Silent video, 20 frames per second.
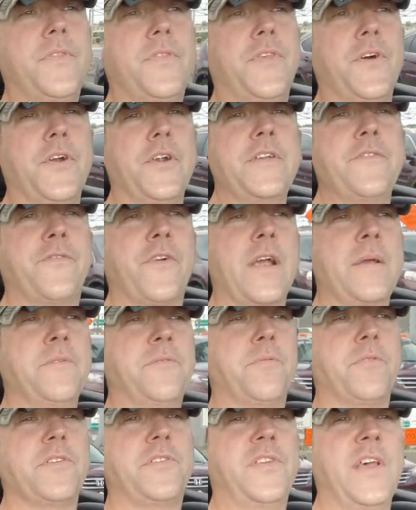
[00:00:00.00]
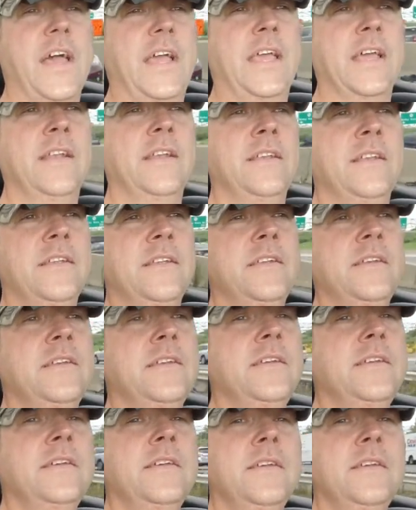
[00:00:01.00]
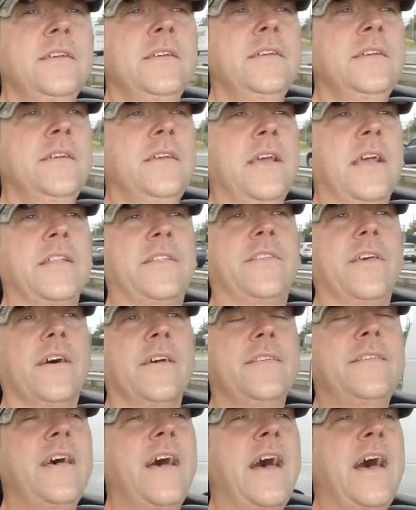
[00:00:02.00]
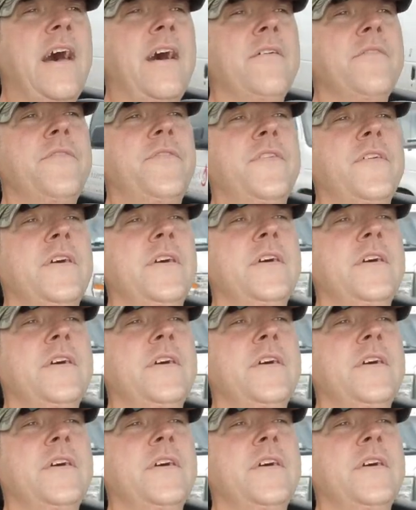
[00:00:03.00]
30 frames per second. It does have